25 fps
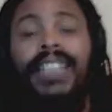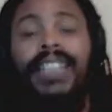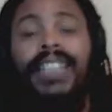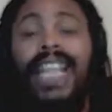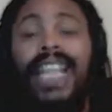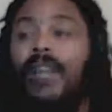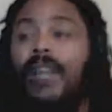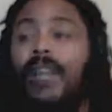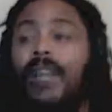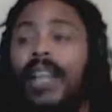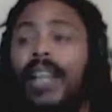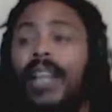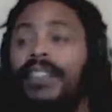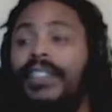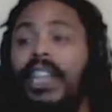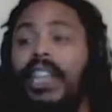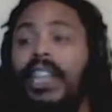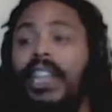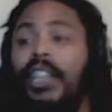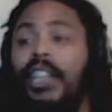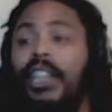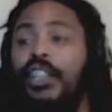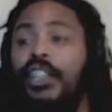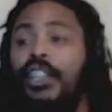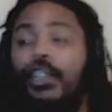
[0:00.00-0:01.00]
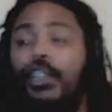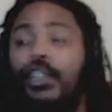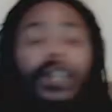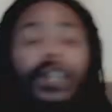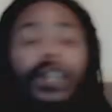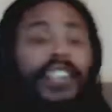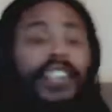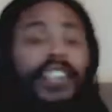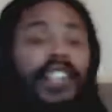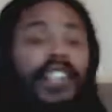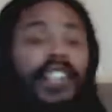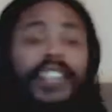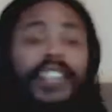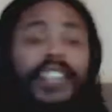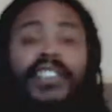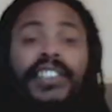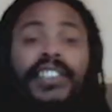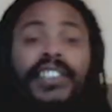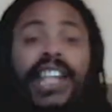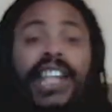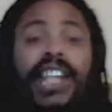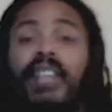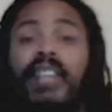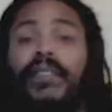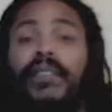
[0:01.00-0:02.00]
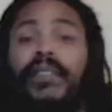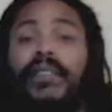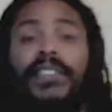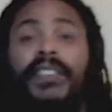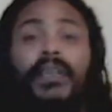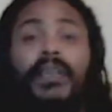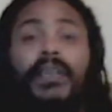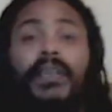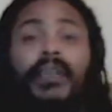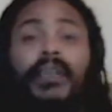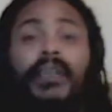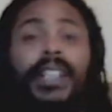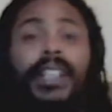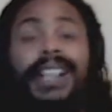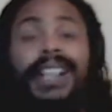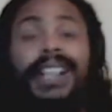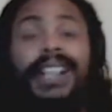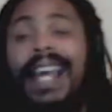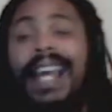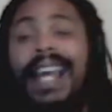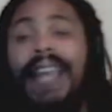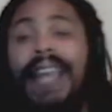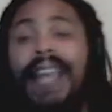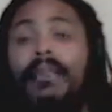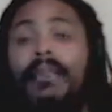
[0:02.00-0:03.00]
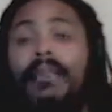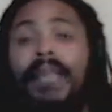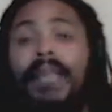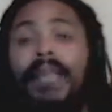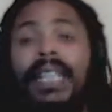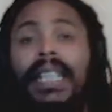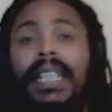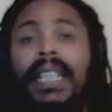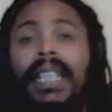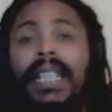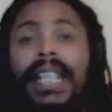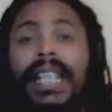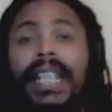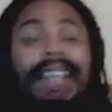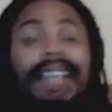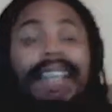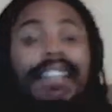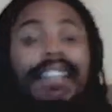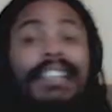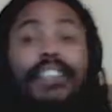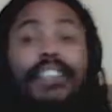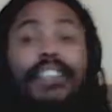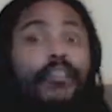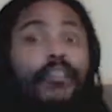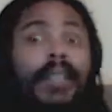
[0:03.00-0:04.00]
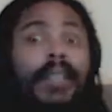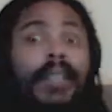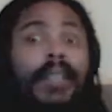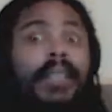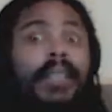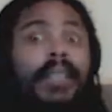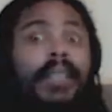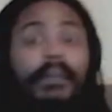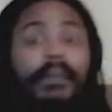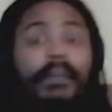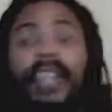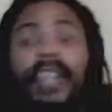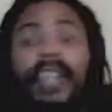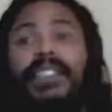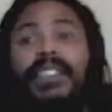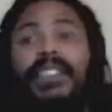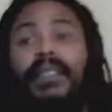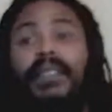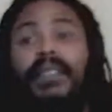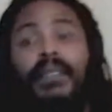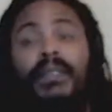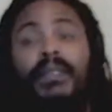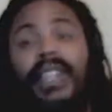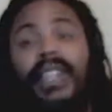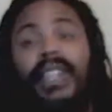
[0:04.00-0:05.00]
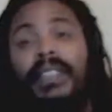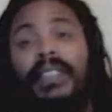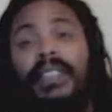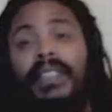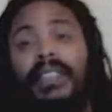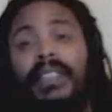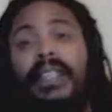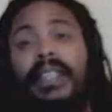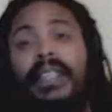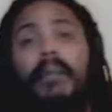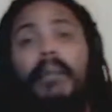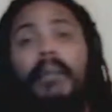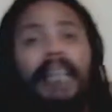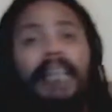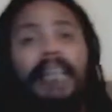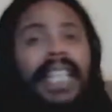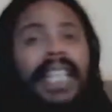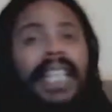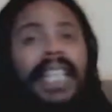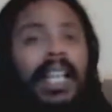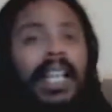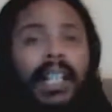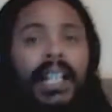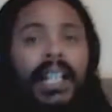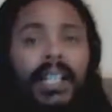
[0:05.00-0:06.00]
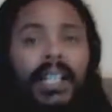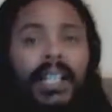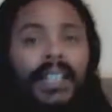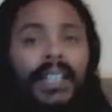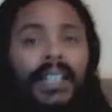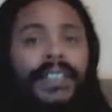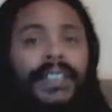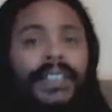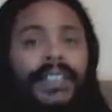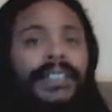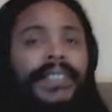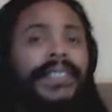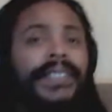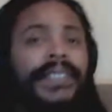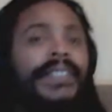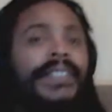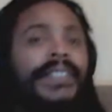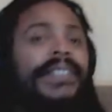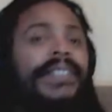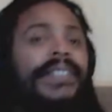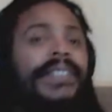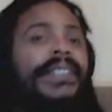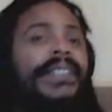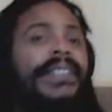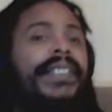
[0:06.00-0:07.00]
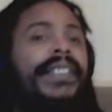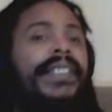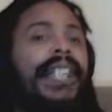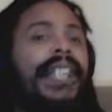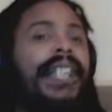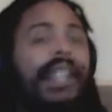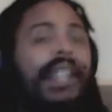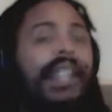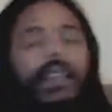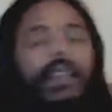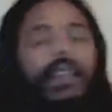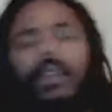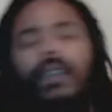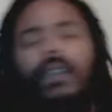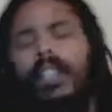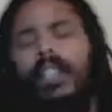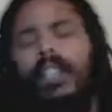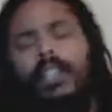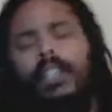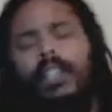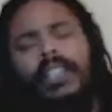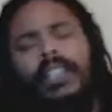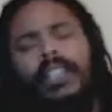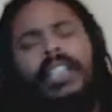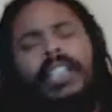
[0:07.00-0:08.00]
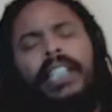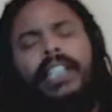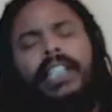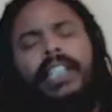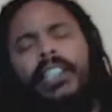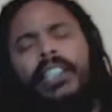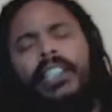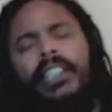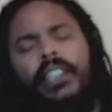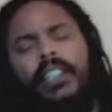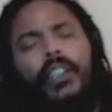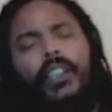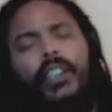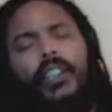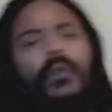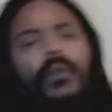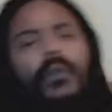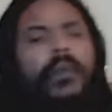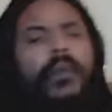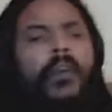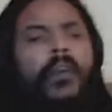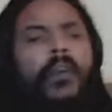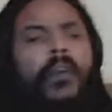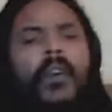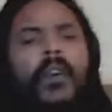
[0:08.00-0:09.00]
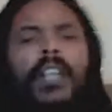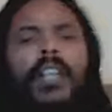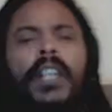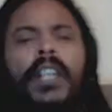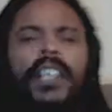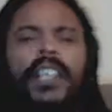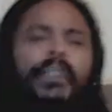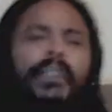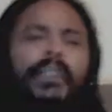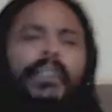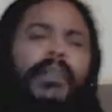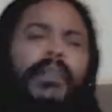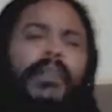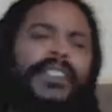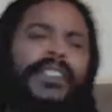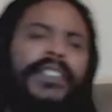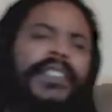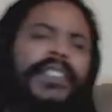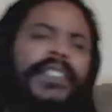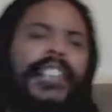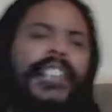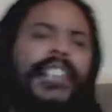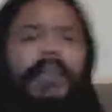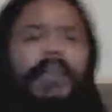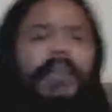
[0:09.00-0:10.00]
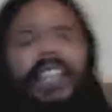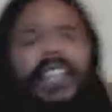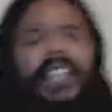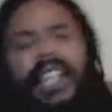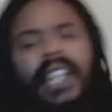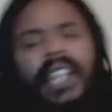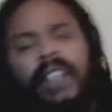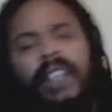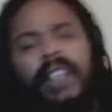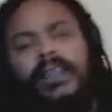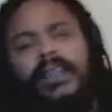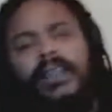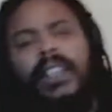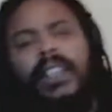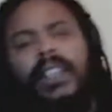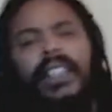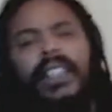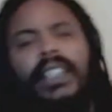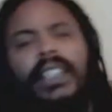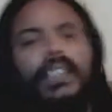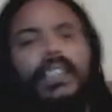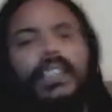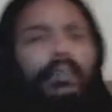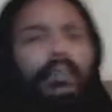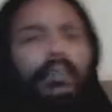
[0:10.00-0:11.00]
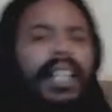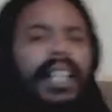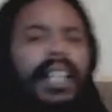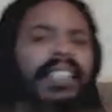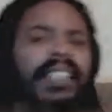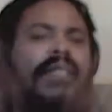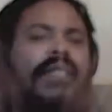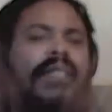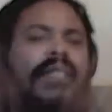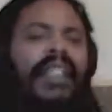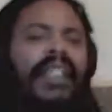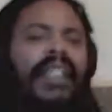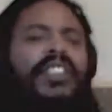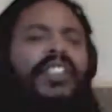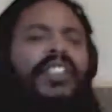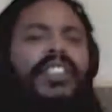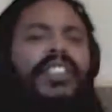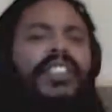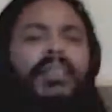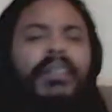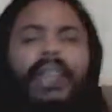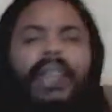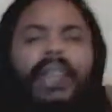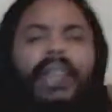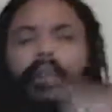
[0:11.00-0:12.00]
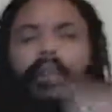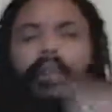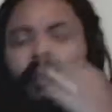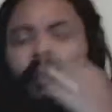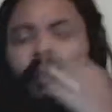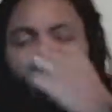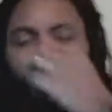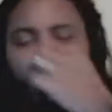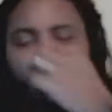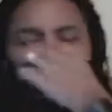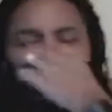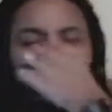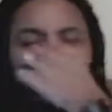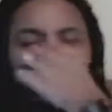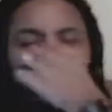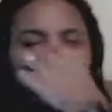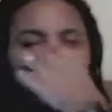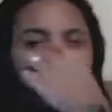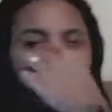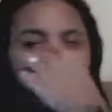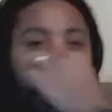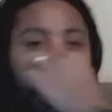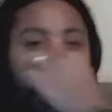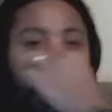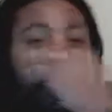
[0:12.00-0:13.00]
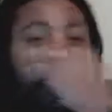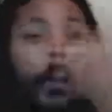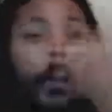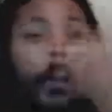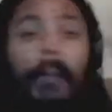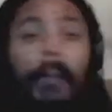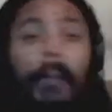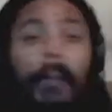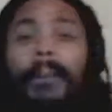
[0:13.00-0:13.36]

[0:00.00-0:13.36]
Likewise, you can change a tire for someone and not have it be an extremely positive event because, oh, a good deed is its own reward, and this person's going to be thankful, and it's positive energy, and blah, blah, blah, blah, blah.